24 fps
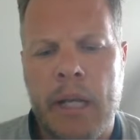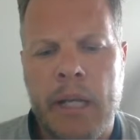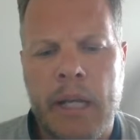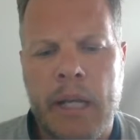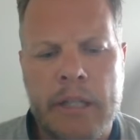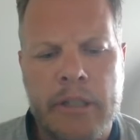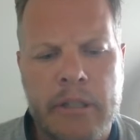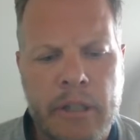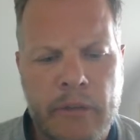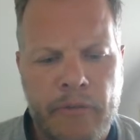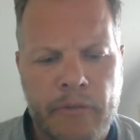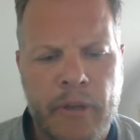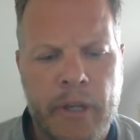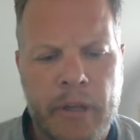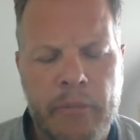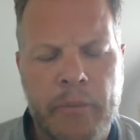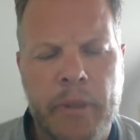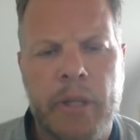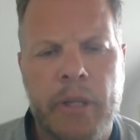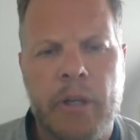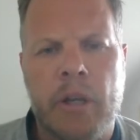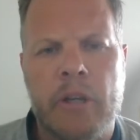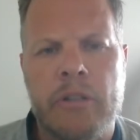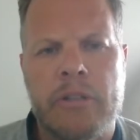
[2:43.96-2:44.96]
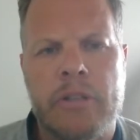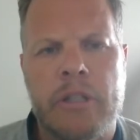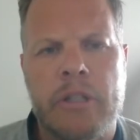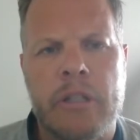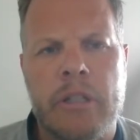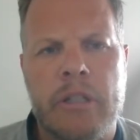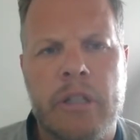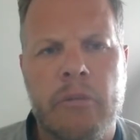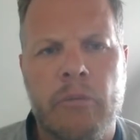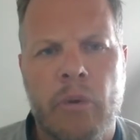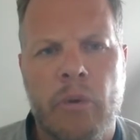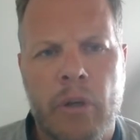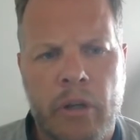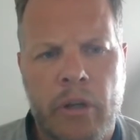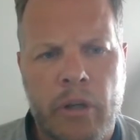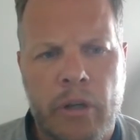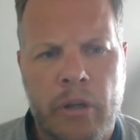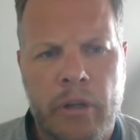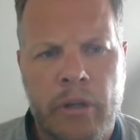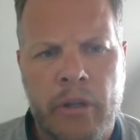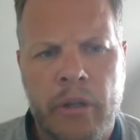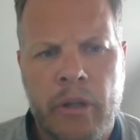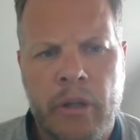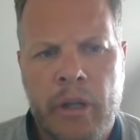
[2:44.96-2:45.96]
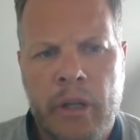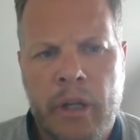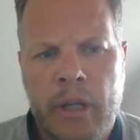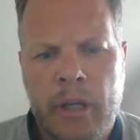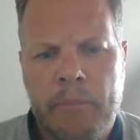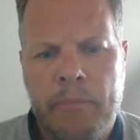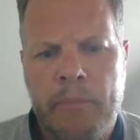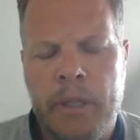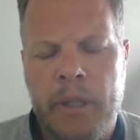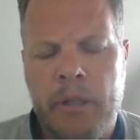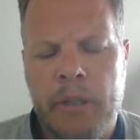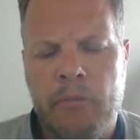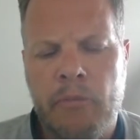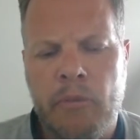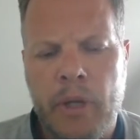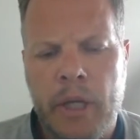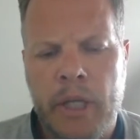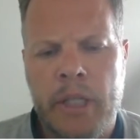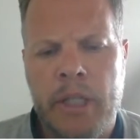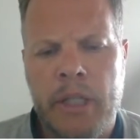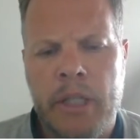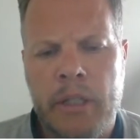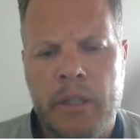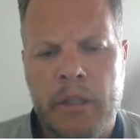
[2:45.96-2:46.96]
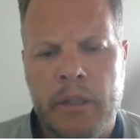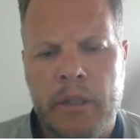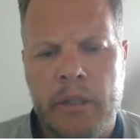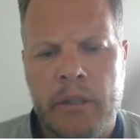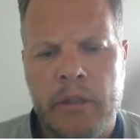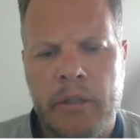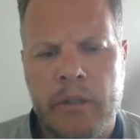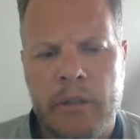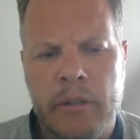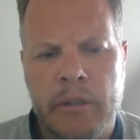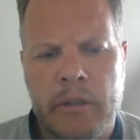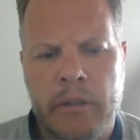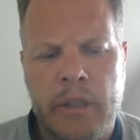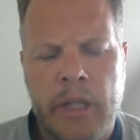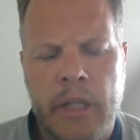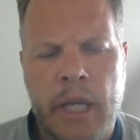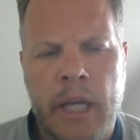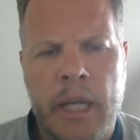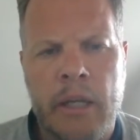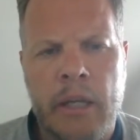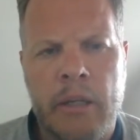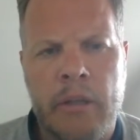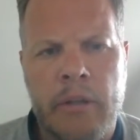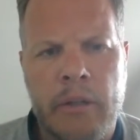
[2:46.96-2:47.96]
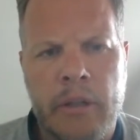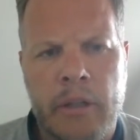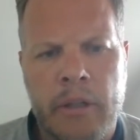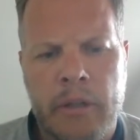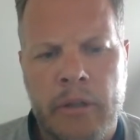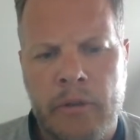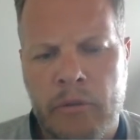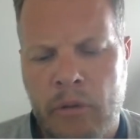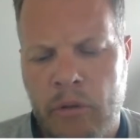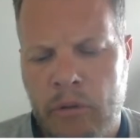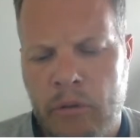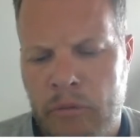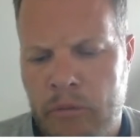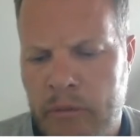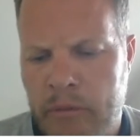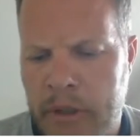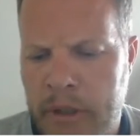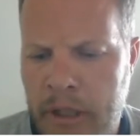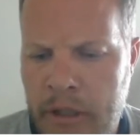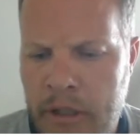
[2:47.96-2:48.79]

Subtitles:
that's a thing we constantly work on, being ready. The